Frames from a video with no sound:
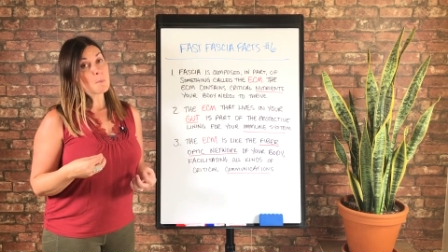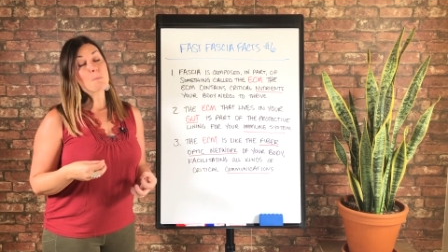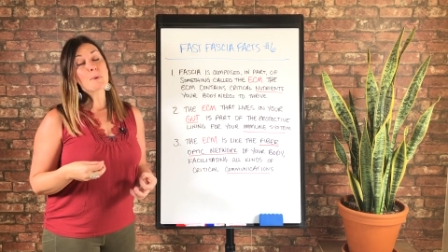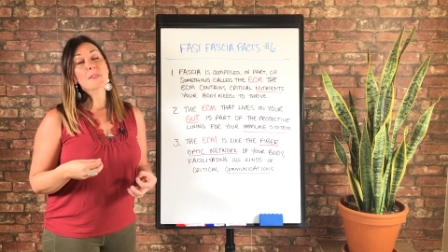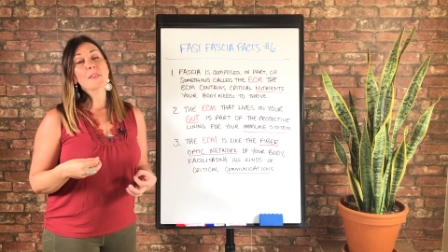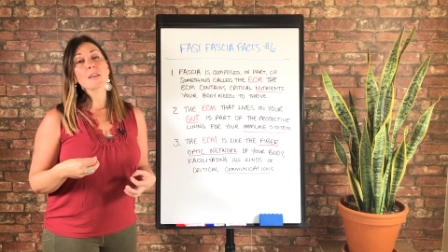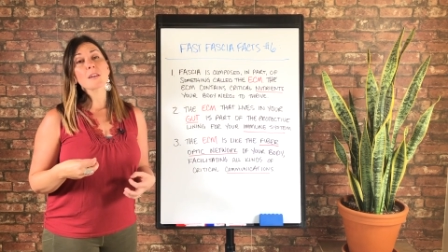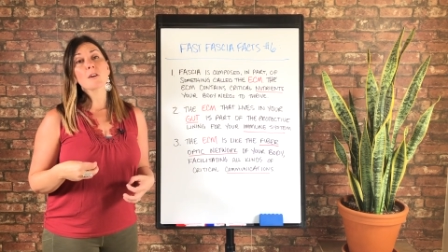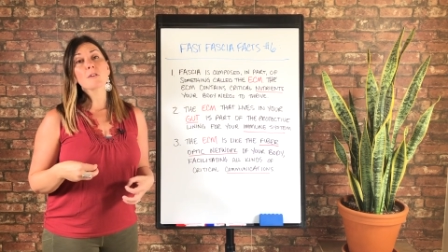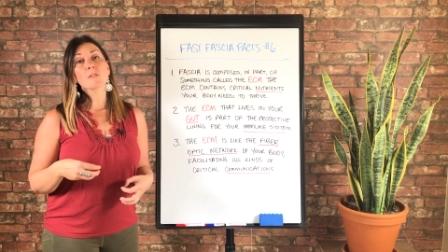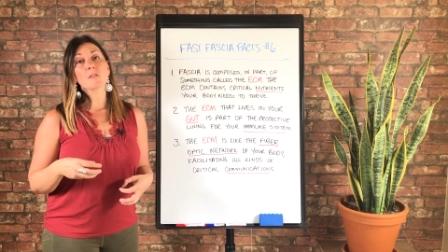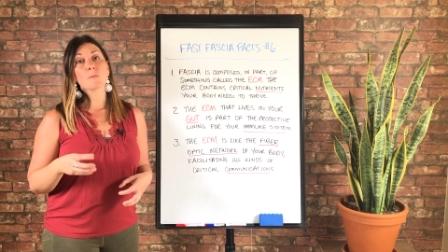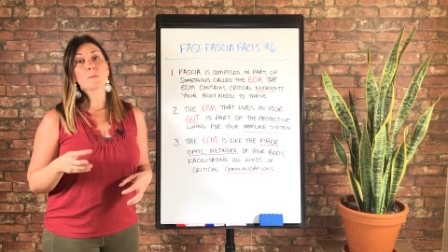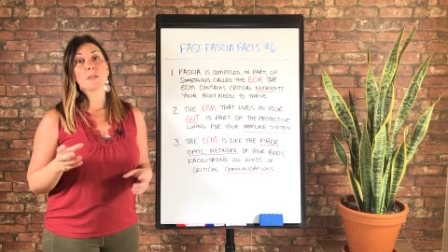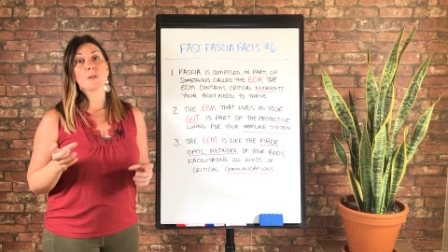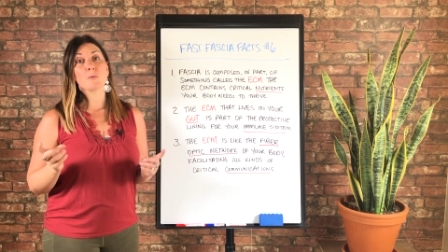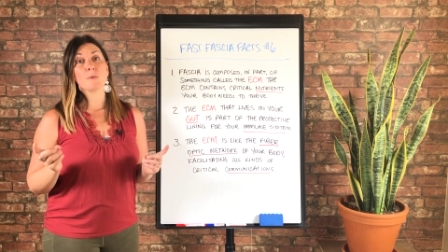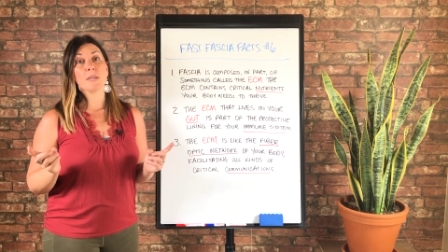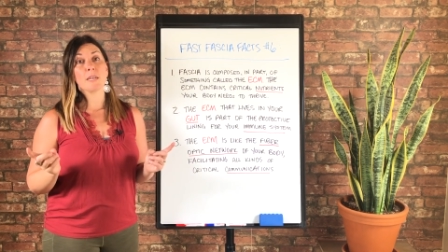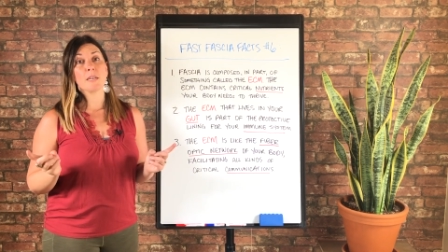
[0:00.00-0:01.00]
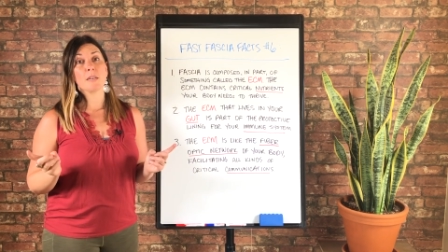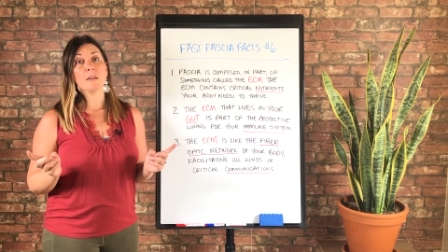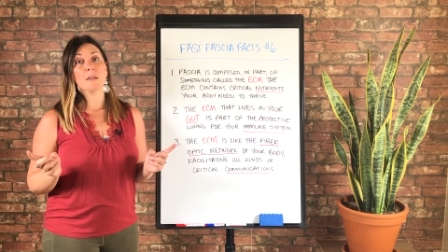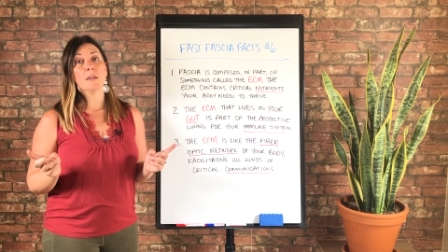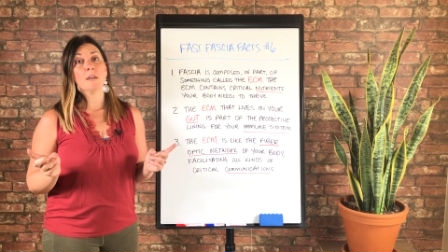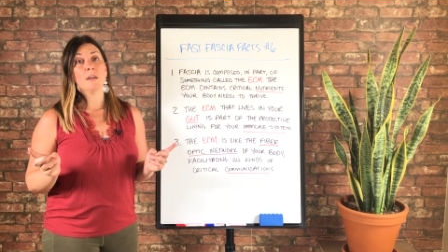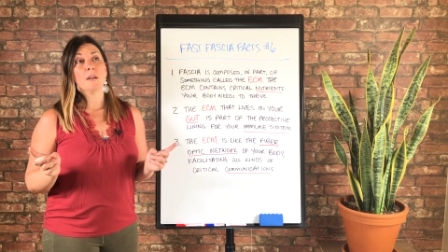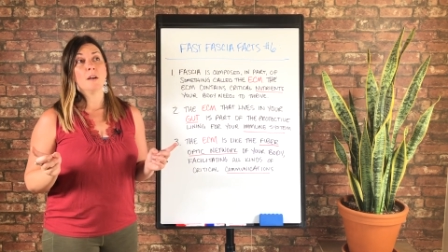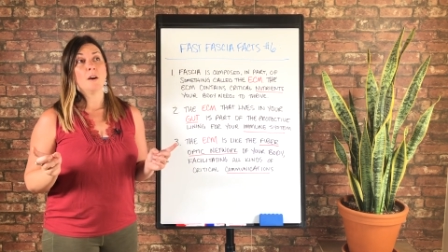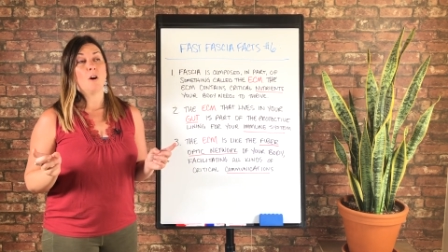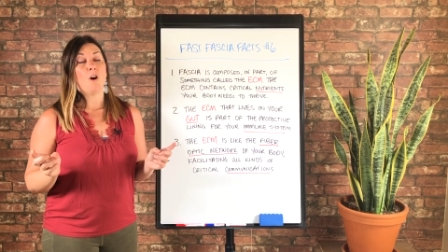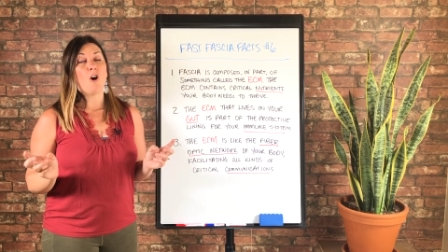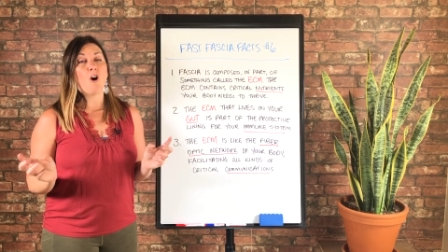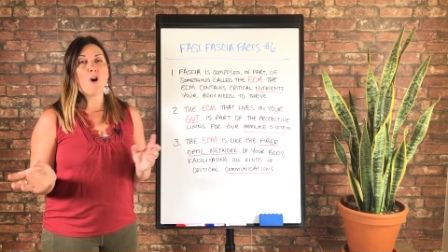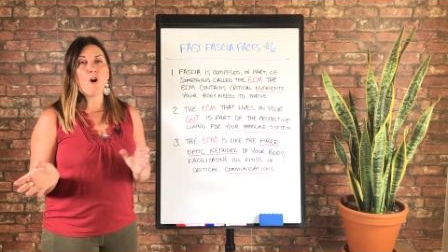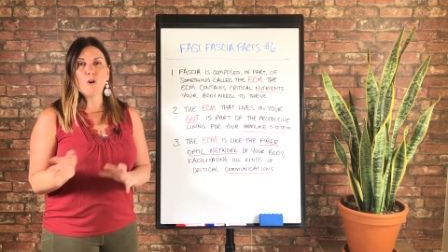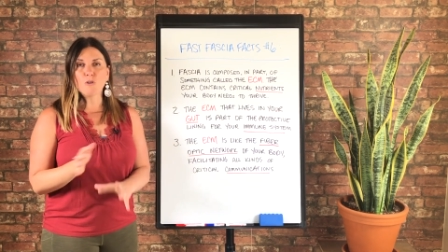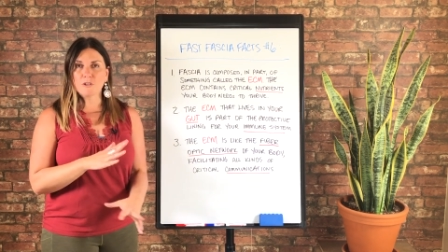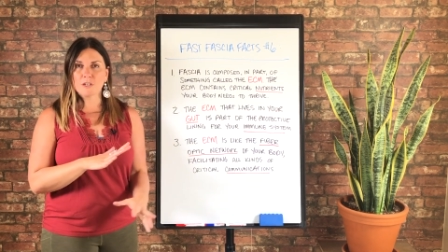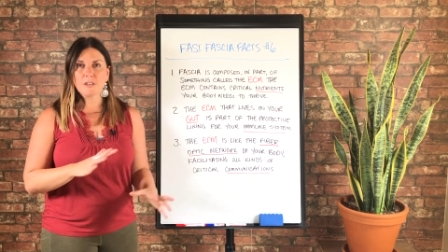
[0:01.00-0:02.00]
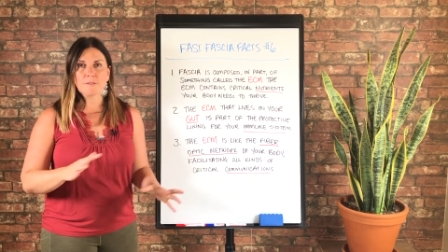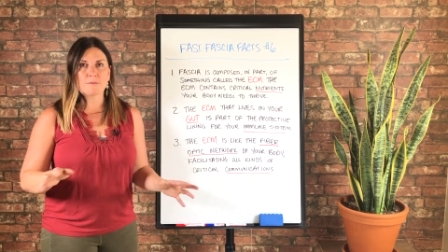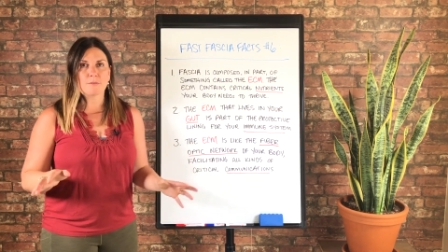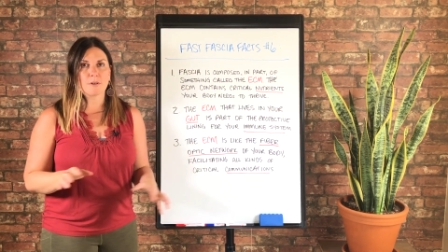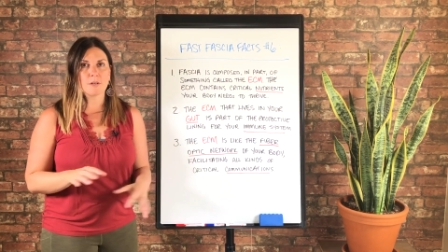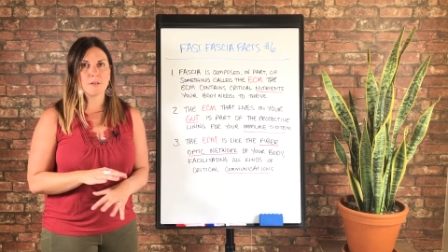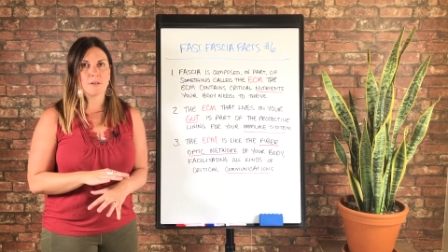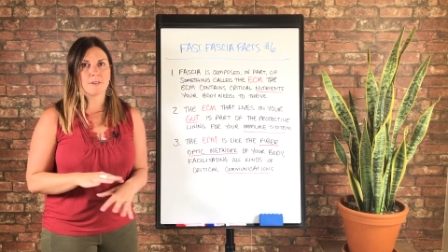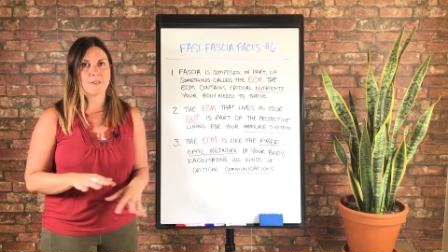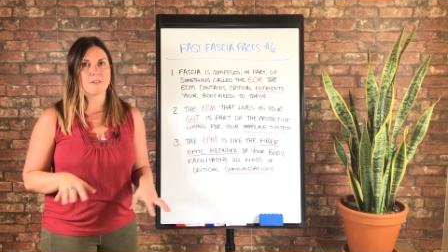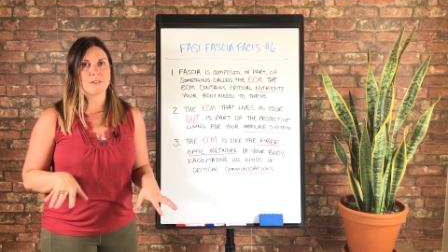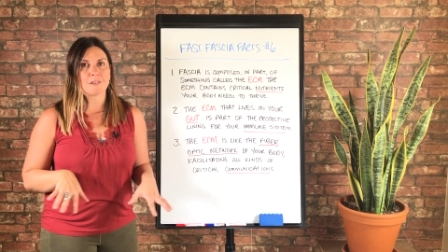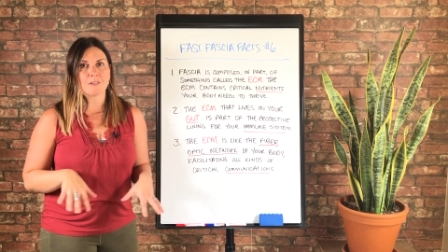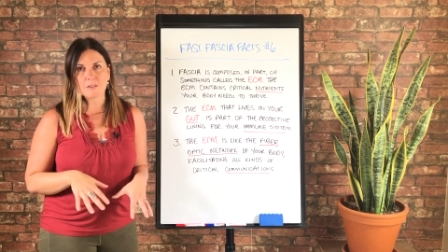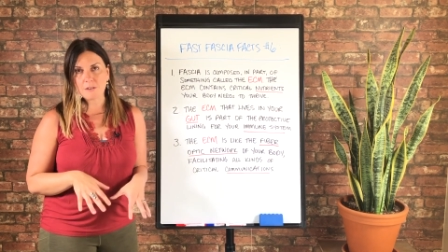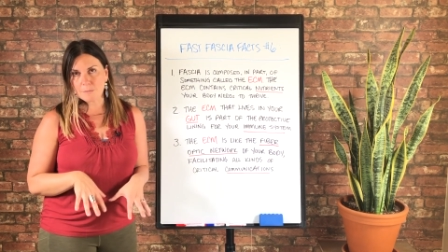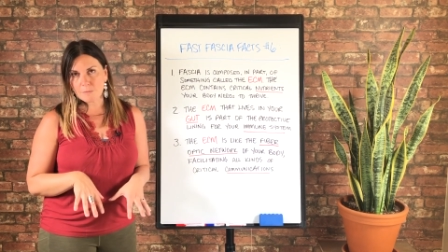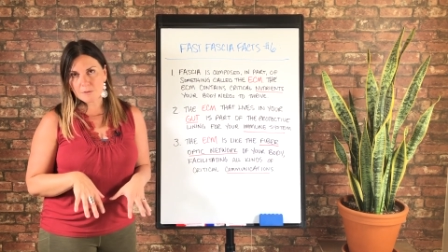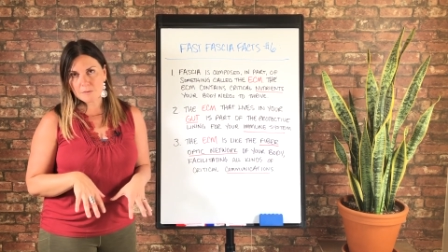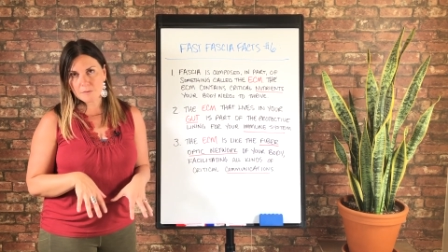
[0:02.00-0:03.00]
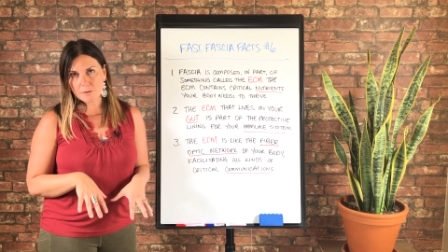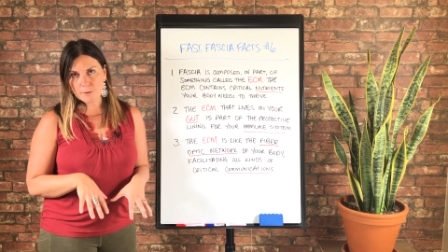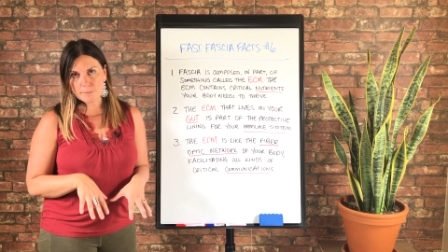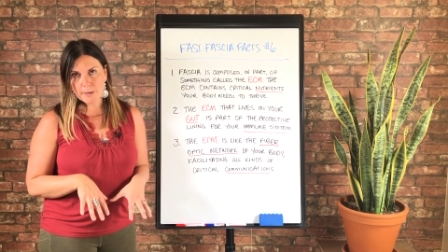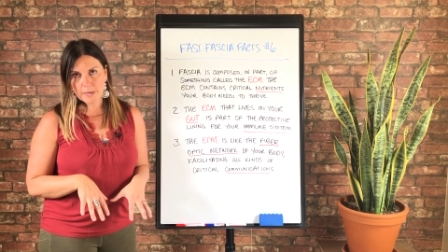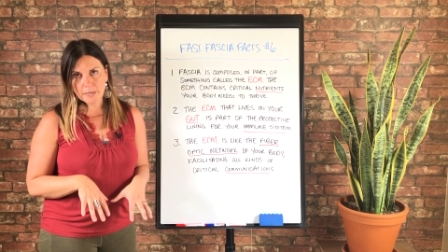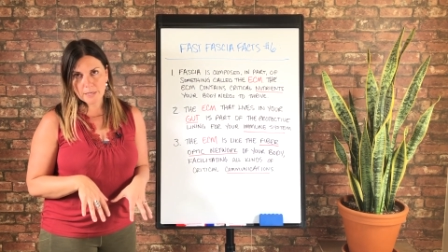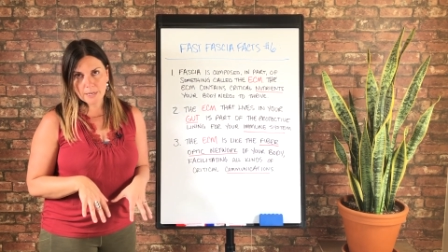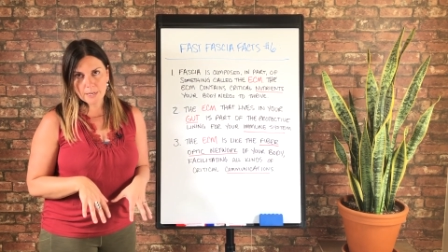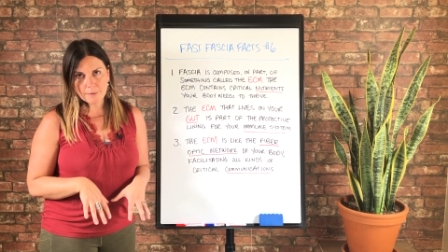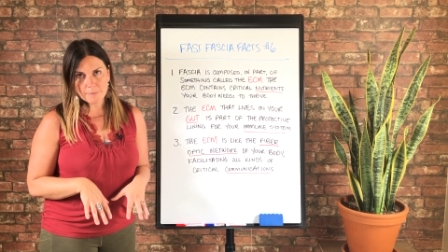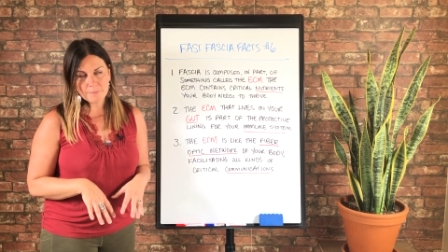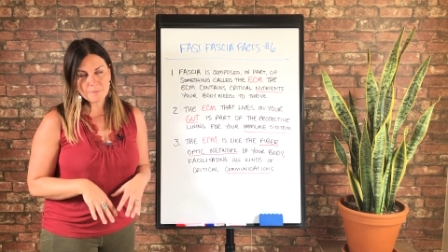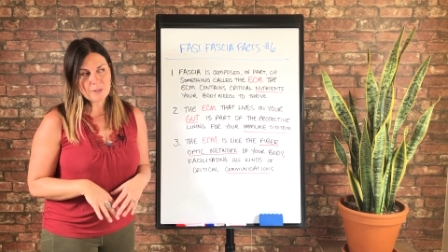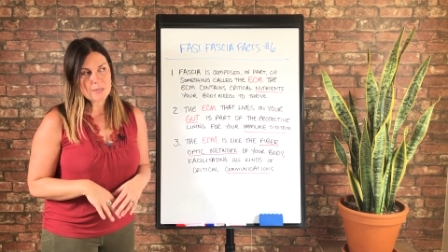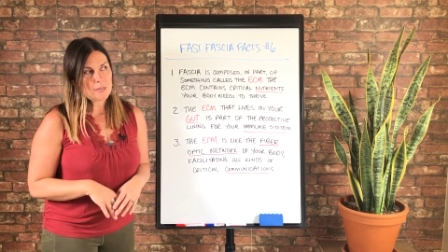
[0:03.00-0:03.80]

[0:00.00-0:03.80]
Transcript: but then also between all the different systems of your body.